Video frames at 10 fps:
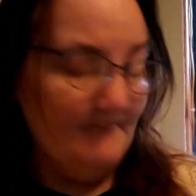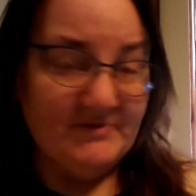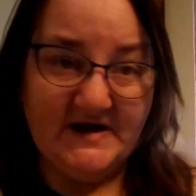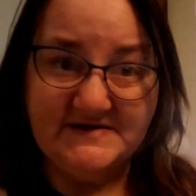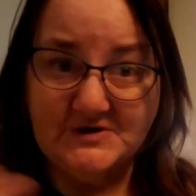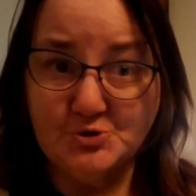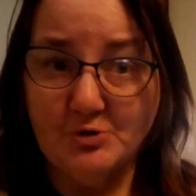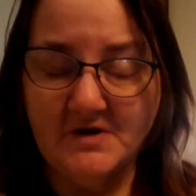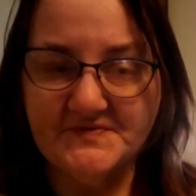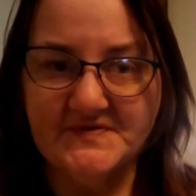But I did
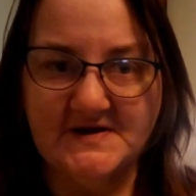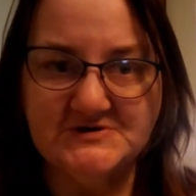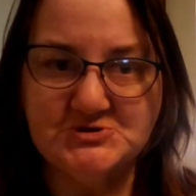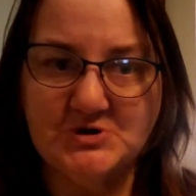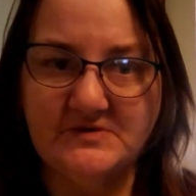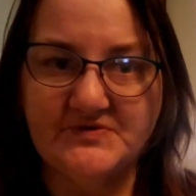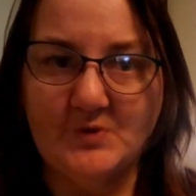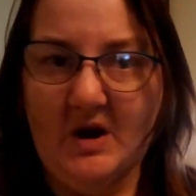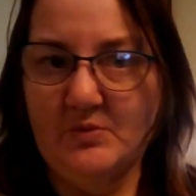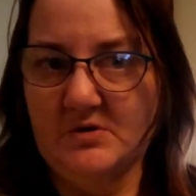cross stitch,
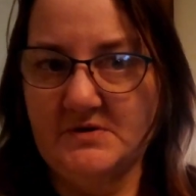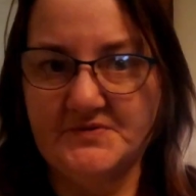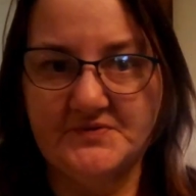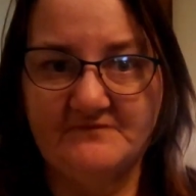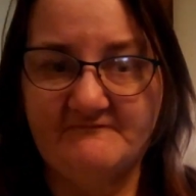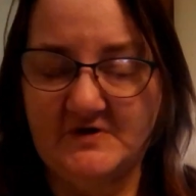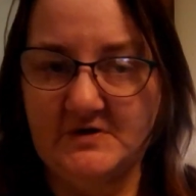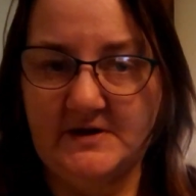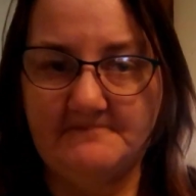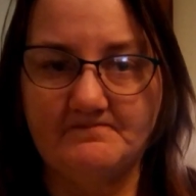so I was
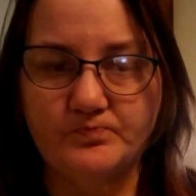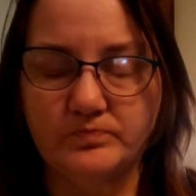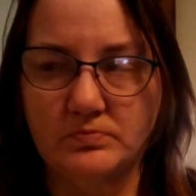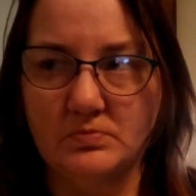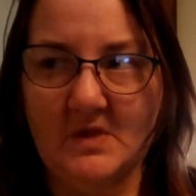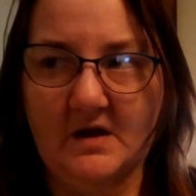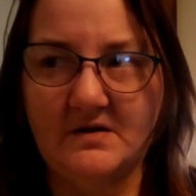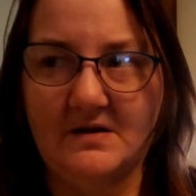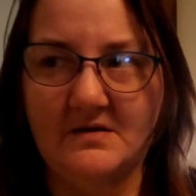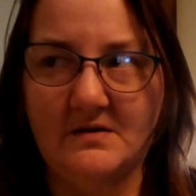very
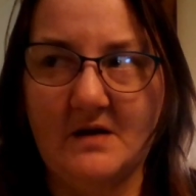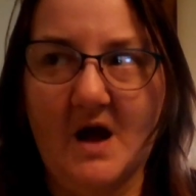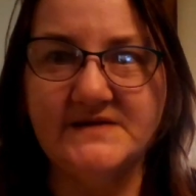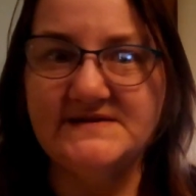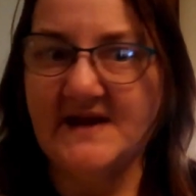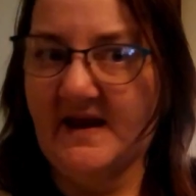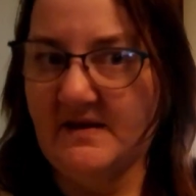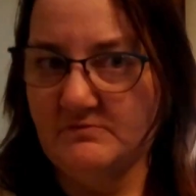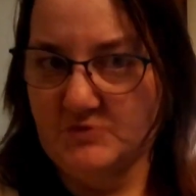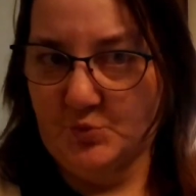
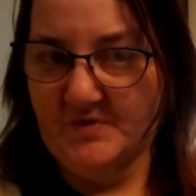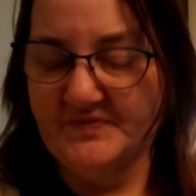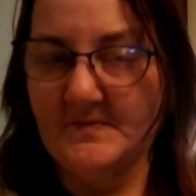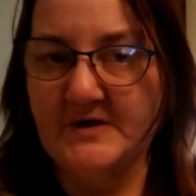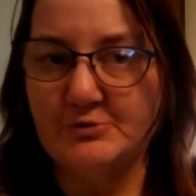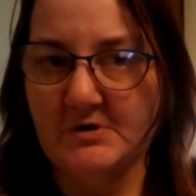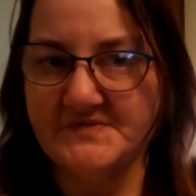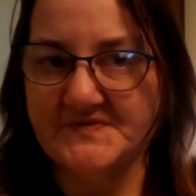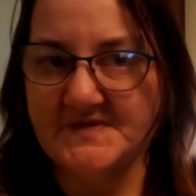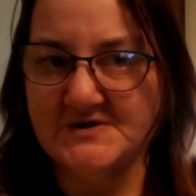untamed with my
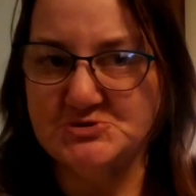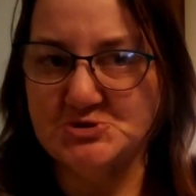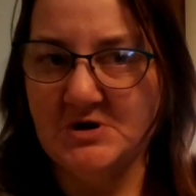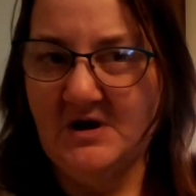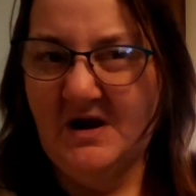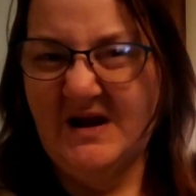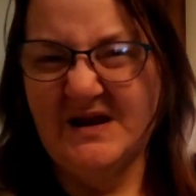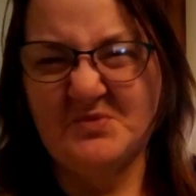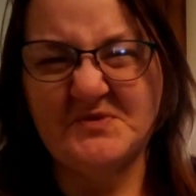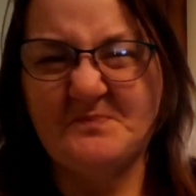cross stitch.
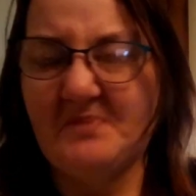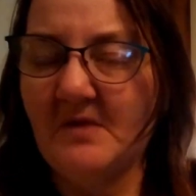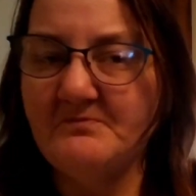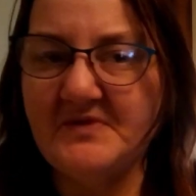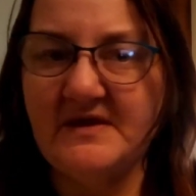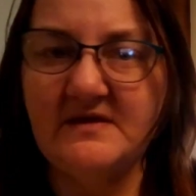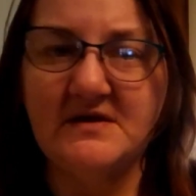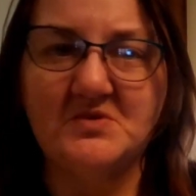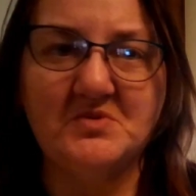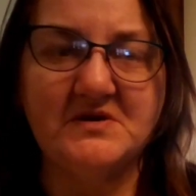It was bumpy,
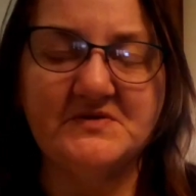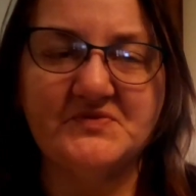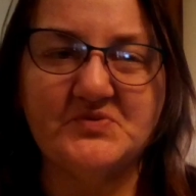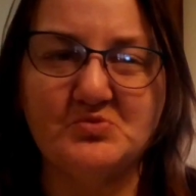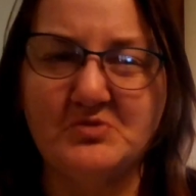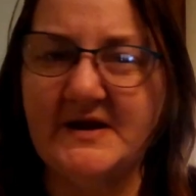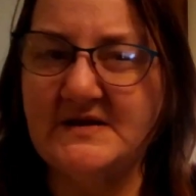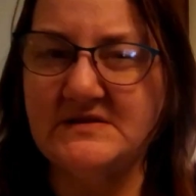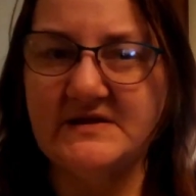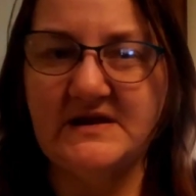it was
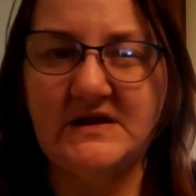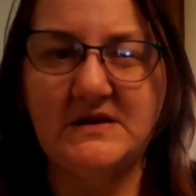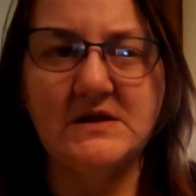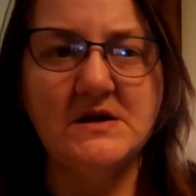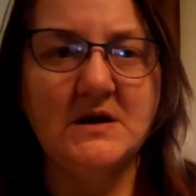wrinkly,